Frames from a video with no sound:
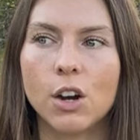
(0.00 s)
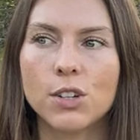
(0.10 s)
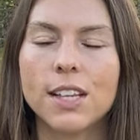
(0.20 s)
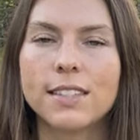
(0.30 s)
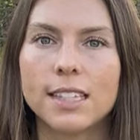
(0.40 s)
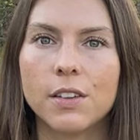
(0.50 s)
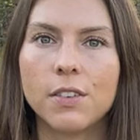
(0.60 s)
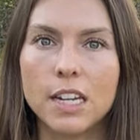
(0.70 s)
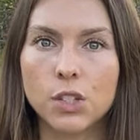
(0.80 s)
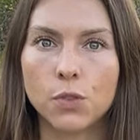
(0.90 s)
our
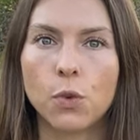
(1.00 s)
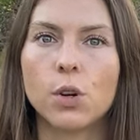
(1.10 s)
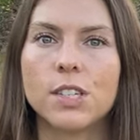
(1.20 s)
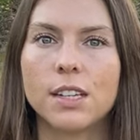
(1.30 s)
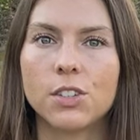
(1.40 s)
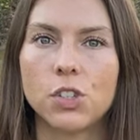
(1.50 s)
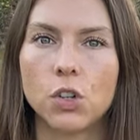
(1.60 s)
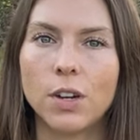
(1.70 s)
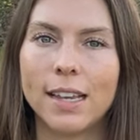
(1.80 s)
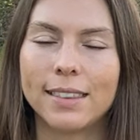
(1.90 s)
sensitivity is forcing us to
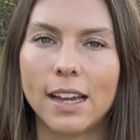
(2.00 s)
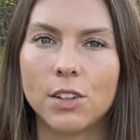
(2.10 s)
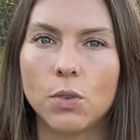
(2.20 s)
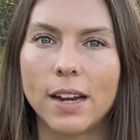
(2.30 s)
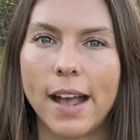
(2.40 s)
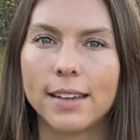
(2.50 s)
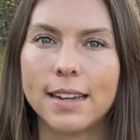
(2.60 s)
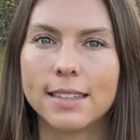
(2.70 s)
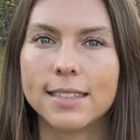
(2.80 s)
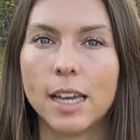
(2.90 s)
create that new reality
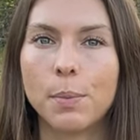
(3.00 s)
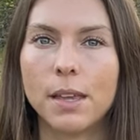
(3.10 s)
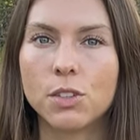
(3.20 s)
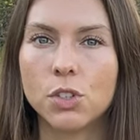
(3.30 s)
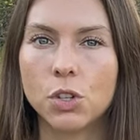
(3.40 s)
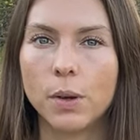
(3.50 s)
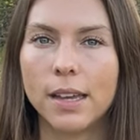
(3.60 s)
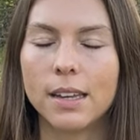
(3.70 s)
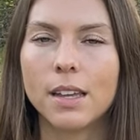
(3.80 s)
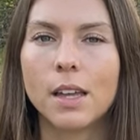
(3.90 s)
and step into
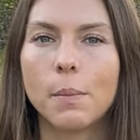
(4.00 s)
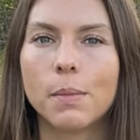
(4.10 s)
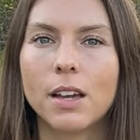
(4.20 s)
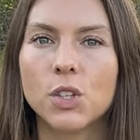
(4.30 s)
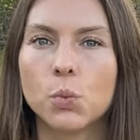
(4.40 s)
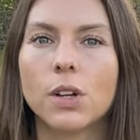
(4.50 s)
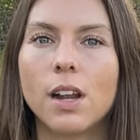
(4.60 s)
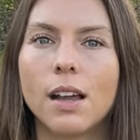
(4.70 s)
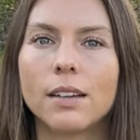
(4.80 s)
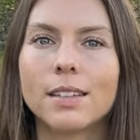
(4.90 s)
it, because we're
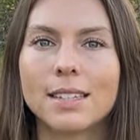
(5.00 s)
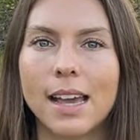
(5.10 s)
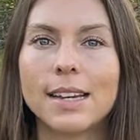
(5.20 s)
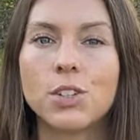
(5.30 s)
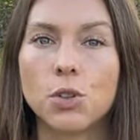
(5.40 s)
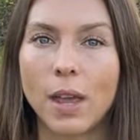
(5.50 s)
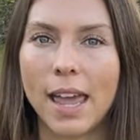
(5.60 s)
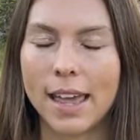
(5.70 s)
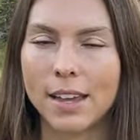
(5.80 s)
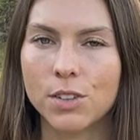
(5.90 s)
not designed to
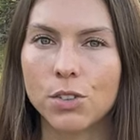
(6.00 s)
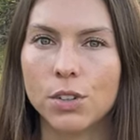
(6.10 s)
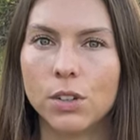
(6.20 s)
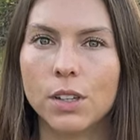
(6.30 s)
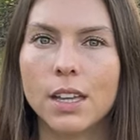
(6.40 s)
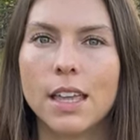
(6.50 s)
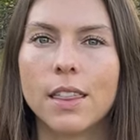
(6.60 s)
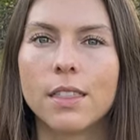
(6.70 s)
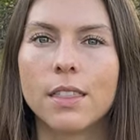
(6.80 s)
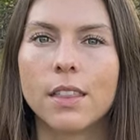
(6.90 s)
handle
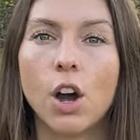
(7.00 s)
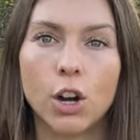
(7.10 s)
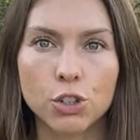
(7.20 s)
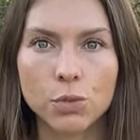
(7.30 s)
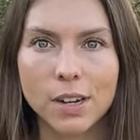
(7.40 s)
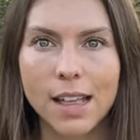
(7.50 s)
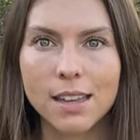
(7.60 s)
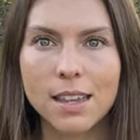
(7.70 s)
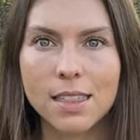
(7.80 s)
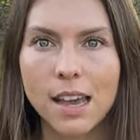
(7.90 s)
the harsh
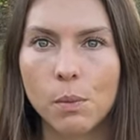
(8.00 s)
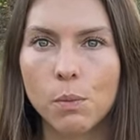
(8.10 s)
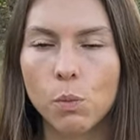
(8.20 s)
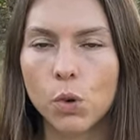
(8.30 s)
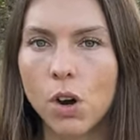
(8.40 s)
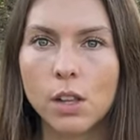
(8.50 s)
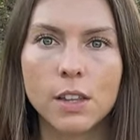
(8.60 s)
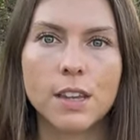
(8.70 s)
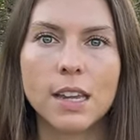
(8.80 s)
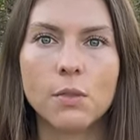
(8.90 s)
reality that we're all
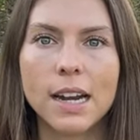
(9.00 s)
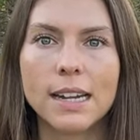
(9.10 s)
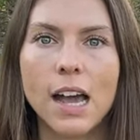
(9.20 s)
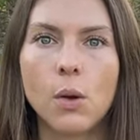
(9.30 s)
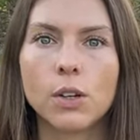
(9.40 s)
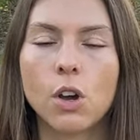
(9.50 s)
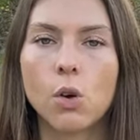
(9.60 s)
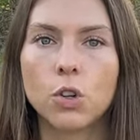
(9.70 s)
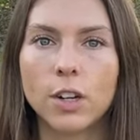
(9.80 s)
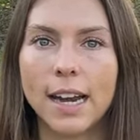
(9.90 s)
living in right now and
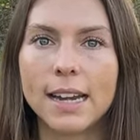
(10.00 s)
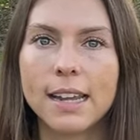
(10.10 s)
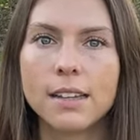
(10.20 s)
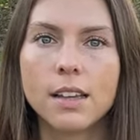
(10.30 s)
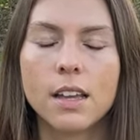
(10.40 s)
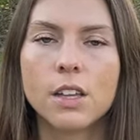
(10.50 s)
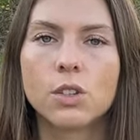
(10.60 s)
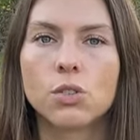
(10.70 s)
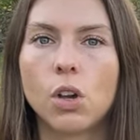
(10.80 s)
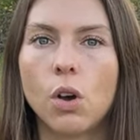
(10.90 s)
co-creating.
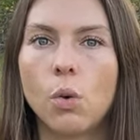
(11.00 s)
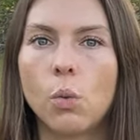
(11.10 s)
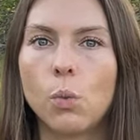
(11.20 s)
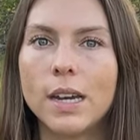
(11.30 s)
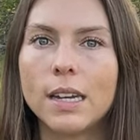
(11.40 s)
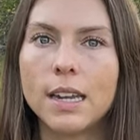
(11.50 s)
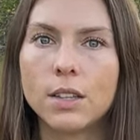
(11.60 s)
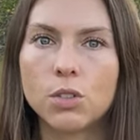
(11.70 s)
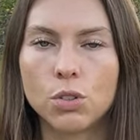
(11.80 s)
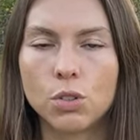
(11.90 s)
So we
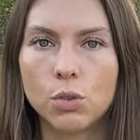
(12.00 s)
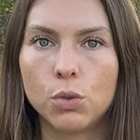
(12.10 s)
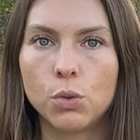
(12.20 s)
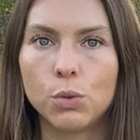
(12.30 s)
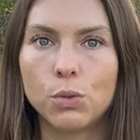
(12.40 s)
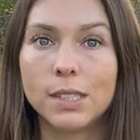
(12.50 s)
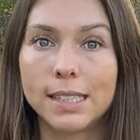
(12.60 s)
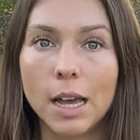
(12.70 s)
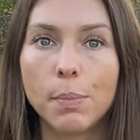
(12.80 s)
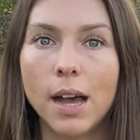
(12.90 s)
need to
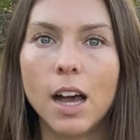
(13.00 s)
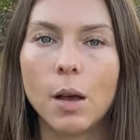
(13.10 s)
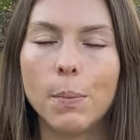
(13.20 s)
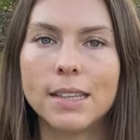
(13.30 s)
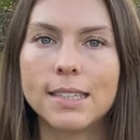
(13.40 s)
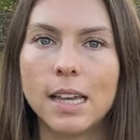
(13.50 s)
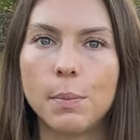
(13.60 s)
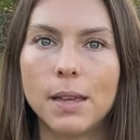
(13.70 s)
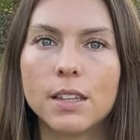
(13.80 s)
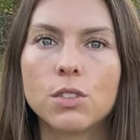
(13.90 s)
step up and
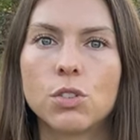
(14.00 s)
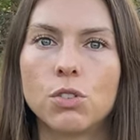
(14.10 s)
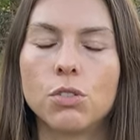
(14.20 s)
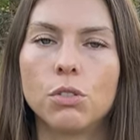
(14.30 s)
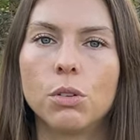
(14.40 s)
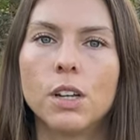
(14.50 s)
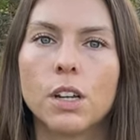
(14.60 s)
step into